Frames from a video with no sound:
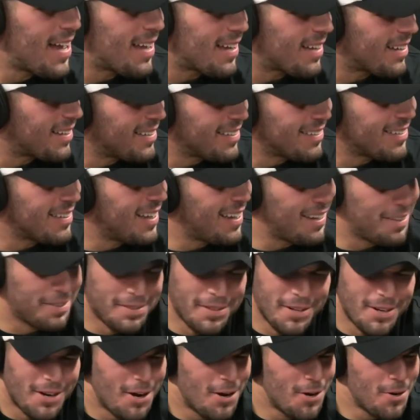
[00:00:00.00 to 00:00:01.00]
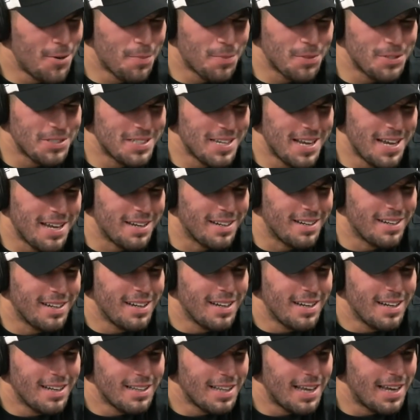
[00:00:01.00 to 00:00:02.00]
Oh, yeah. 100%.
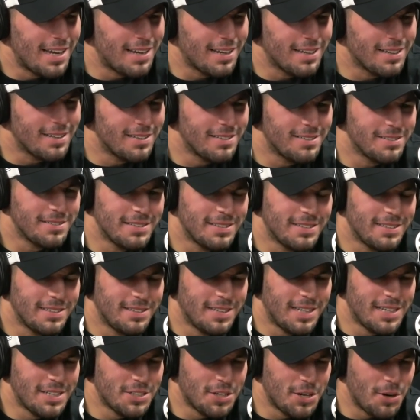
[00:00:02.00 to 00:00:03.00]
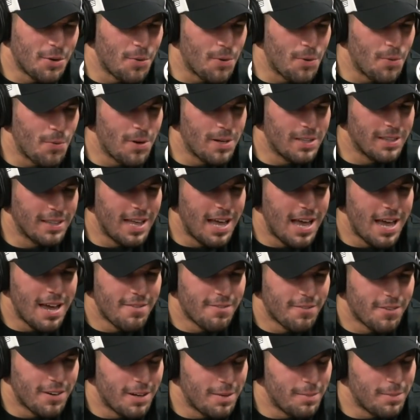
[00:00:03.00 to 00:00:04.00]
Like yesterday, we went
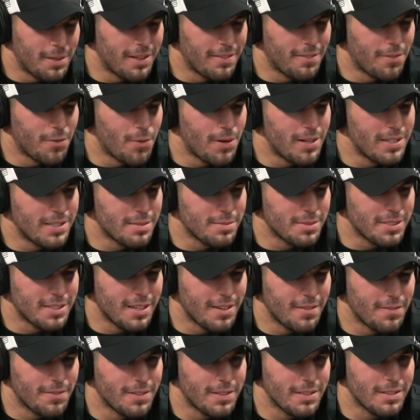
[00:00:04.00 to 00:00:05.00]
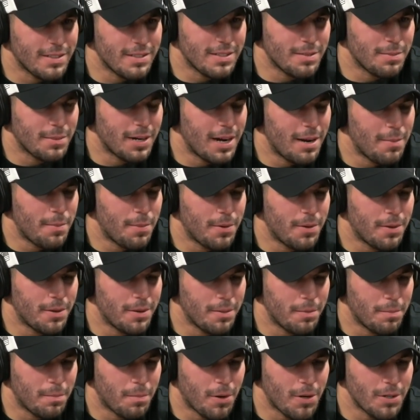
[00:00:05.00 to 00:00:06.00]
live for him to give away some stuff, and some guy
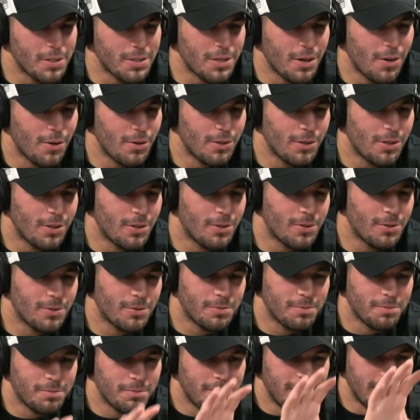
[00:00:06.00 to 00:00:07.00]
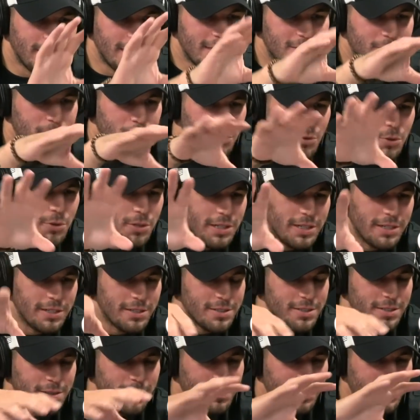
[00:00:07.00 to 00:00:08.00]
put Bartolo eats booty
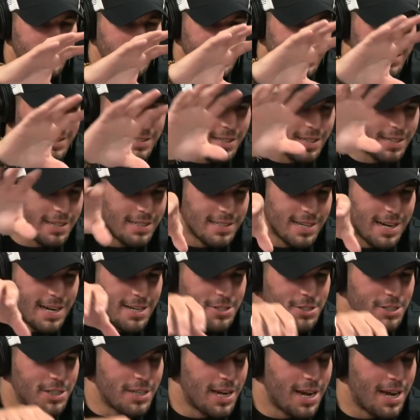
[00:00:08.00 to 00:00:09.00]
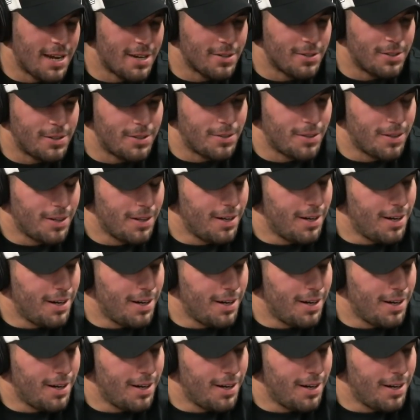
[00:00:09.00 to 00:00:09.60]
or something as like his IG handle.